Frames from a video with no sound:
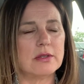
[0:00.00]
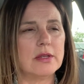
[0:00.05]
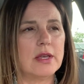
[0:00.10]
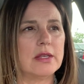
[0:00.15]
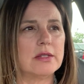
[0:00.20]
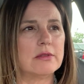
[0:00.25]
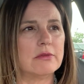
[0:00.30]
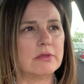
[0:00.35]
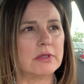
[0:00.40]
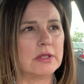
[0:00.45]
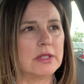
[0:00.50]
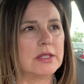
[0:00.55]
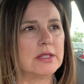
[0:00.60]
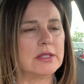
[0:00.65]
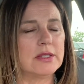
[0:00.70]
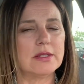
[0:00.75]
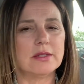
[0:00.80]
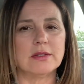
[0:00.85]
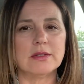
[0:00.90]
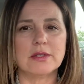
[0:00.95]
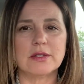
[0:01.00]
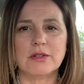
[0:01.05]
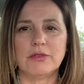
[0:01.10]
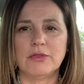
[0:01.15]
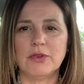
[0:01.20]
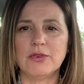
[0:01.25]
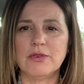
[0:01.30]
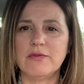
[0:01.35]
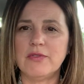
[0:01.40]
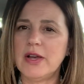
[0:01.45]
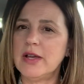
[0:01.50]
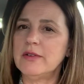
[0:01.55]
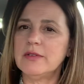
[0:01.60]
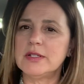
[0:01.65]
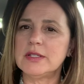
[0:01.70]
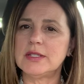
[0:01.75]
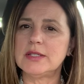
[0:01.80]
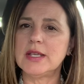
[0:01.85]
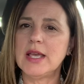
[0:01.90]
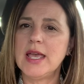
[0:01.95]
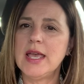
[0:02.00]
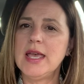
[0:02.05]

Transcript: as it relates to this coronavirus